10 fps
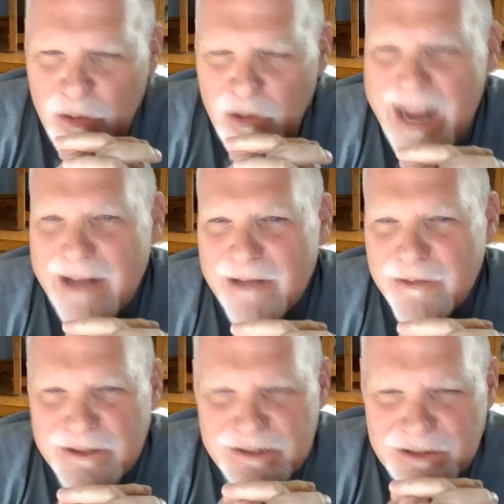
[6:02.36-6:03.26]

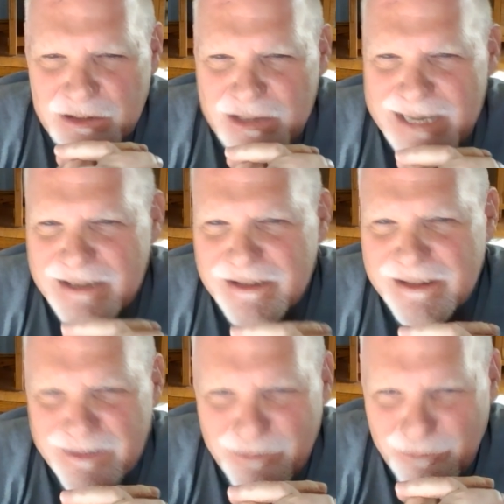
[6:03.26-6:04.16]

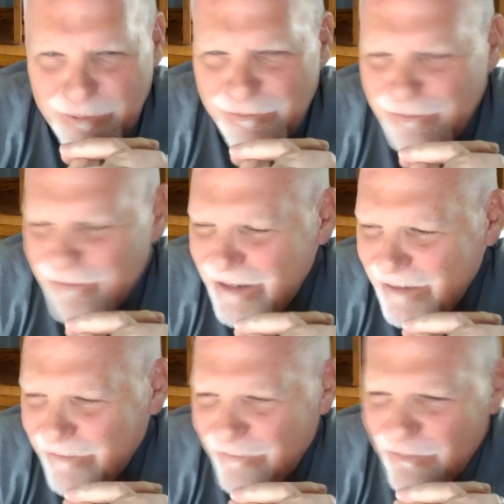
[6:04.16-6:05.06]
anarchist-adjacent or
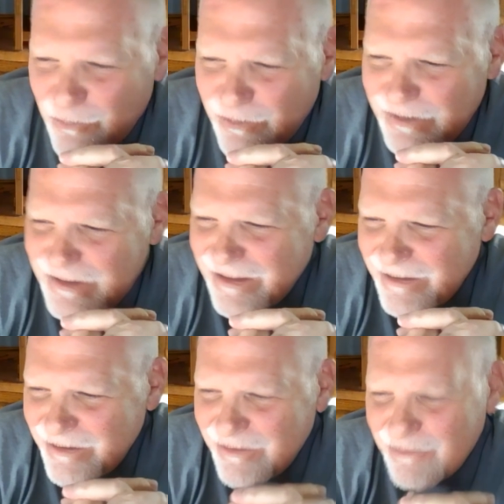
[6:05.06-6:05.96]
influenced,
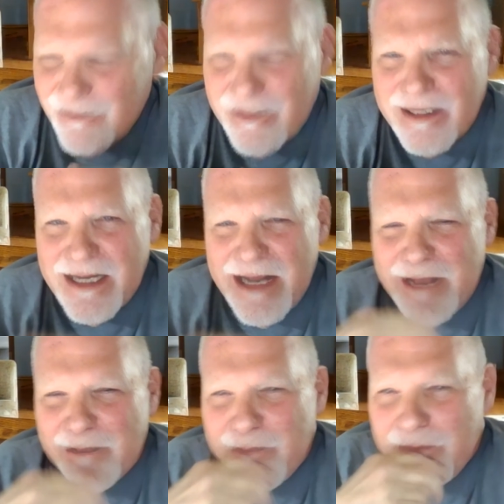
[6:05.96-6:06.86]
as you
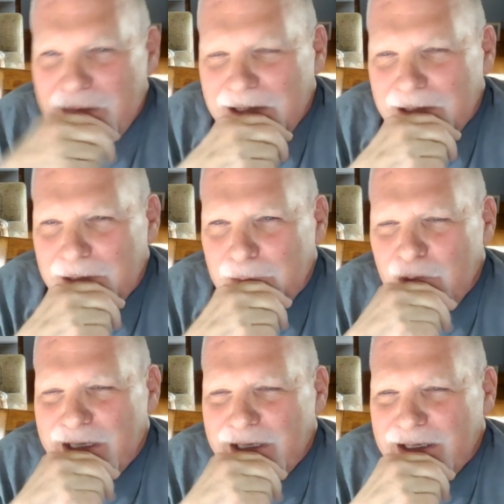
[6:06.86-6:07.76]
kind of
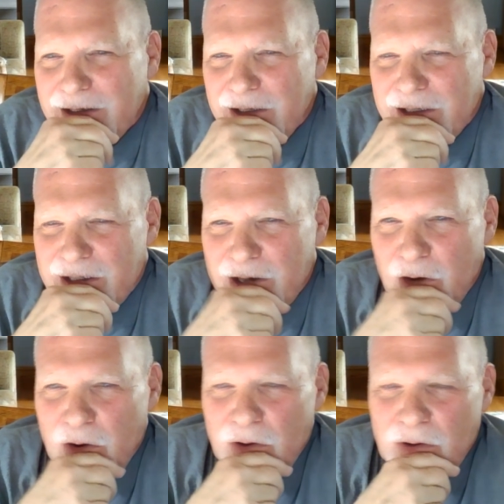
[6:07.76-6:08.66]
put it,
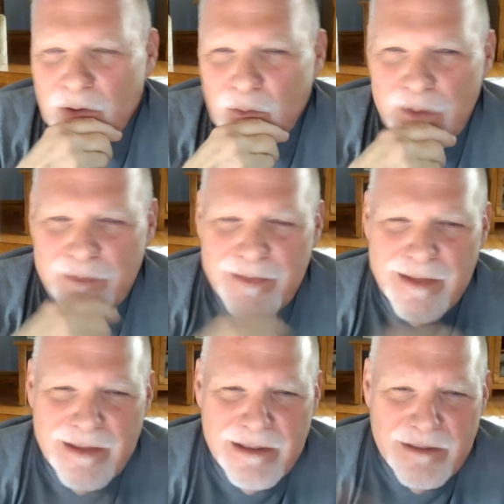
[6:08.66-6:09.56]
with
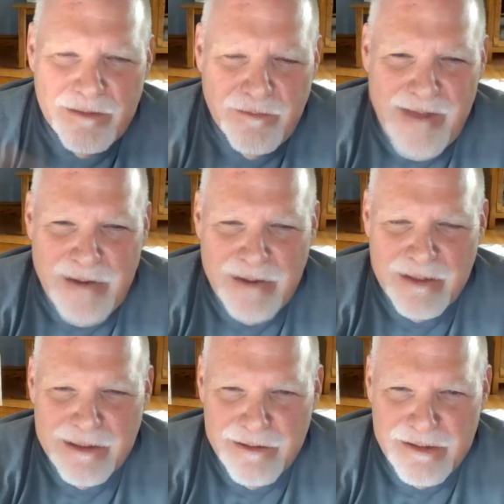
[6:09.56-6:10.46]
the
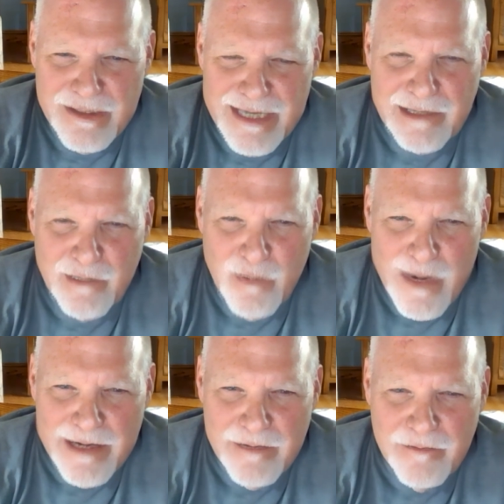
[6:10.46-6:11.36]
founding of the second
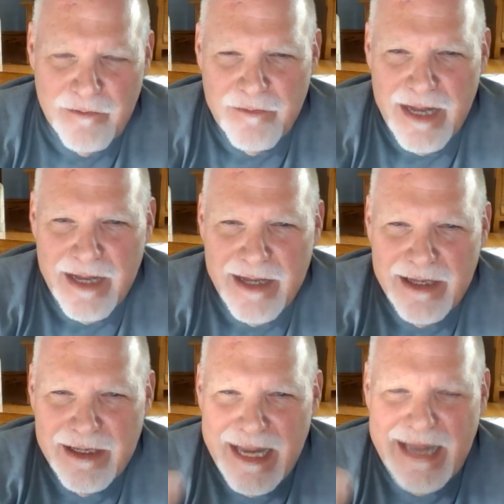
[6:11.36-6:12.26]
wave of
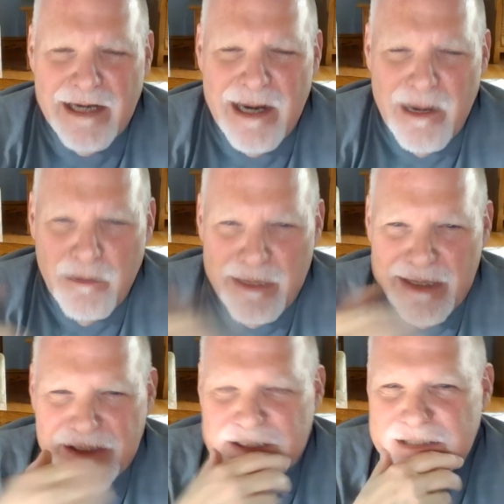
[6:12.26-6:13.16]

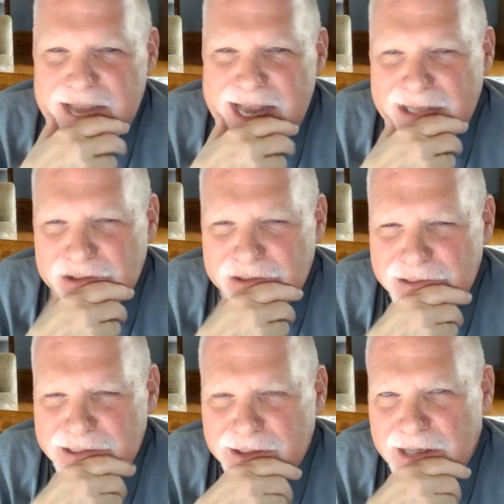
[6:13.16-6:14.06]
anti-racist action
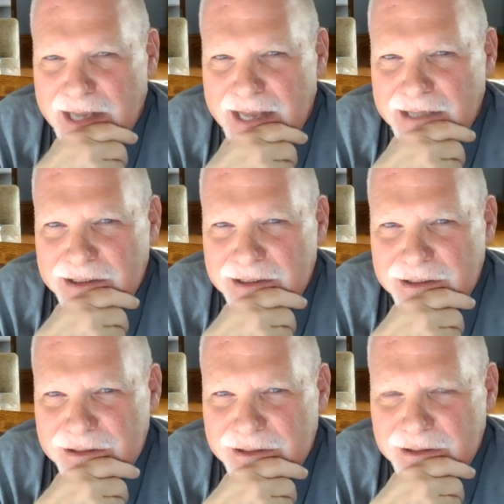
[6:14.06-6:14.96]
in the
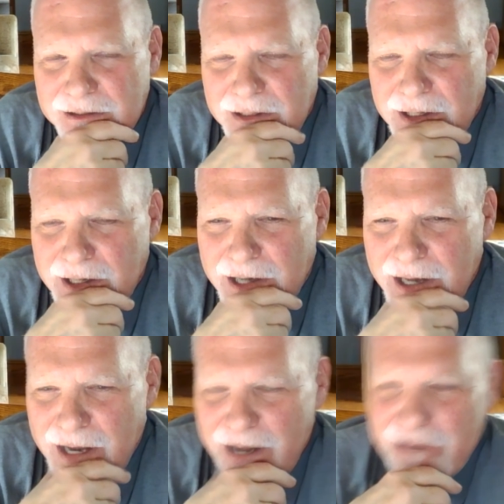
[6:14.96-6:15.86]
90s,
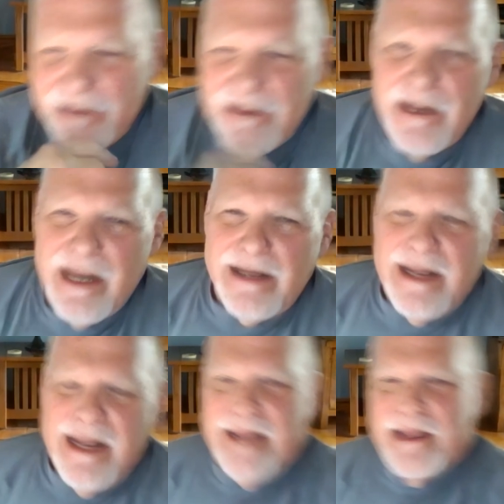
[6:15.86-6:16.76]

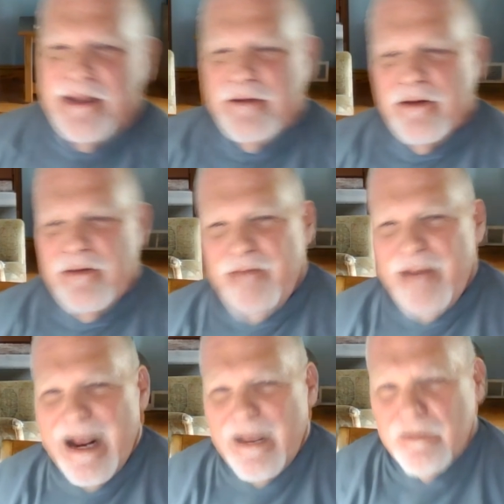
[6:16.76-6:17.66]
and then
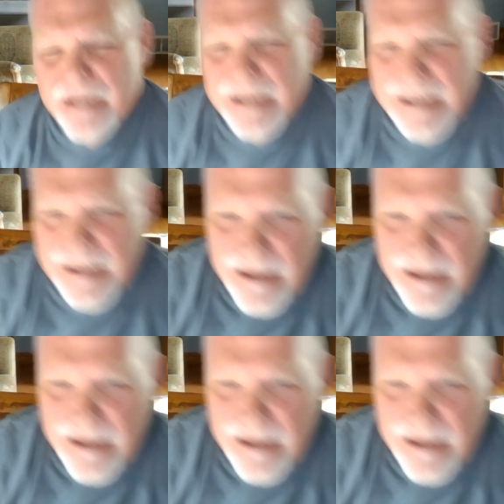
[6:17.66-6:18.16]
founding